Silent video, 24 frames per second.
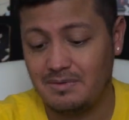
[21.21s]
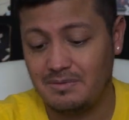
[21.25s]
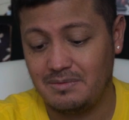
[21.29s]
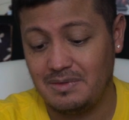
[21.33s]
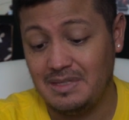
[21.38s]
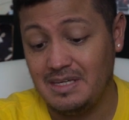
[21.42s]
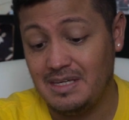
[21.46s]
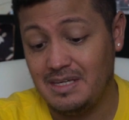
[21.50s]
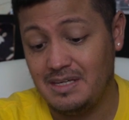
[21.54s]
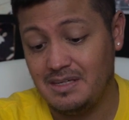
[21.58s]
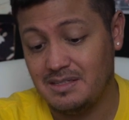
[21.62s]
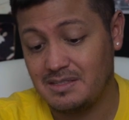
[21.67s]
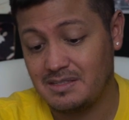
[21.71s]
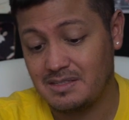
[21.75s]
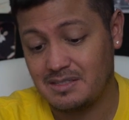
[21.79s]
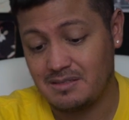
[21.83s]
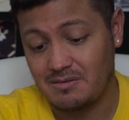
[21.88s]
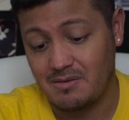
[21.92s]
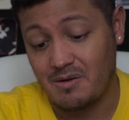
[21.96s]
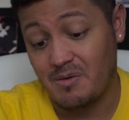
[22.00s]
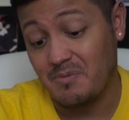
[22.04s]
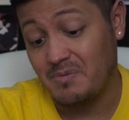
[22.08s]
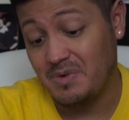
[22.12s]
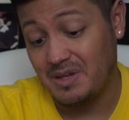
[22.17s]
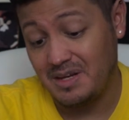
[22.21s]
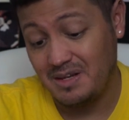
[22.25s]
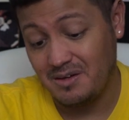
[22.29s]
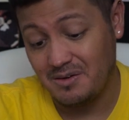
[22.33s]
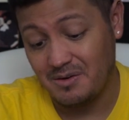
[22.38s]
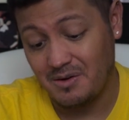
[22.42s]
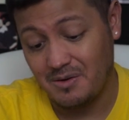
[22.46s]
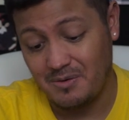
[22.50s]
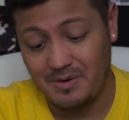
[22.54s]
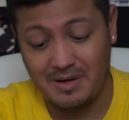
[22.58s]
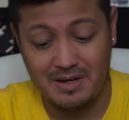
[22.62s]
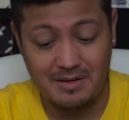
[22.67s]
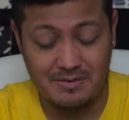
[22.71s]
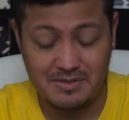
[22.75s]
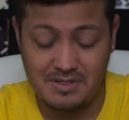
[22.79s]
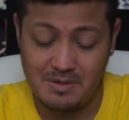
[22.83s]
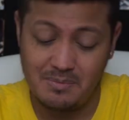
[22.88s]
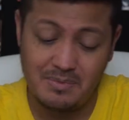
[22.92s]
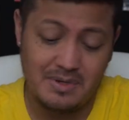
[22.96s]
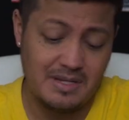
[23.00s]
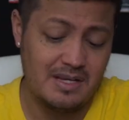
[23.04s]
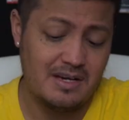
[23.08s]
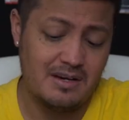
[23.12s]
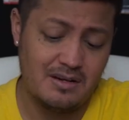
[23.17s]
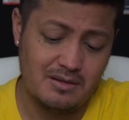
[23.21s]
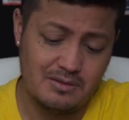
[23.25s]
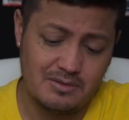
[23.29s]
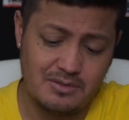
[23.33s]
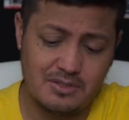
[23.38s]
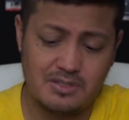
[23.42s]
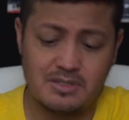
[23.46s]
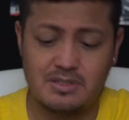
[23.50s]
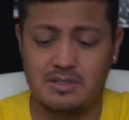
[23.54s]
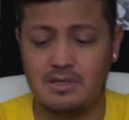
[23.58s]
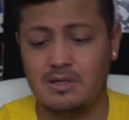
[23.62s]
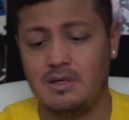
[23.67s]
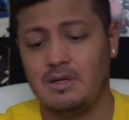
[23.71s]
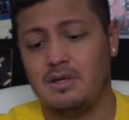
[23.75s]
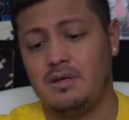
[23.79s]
these on video already somebody else.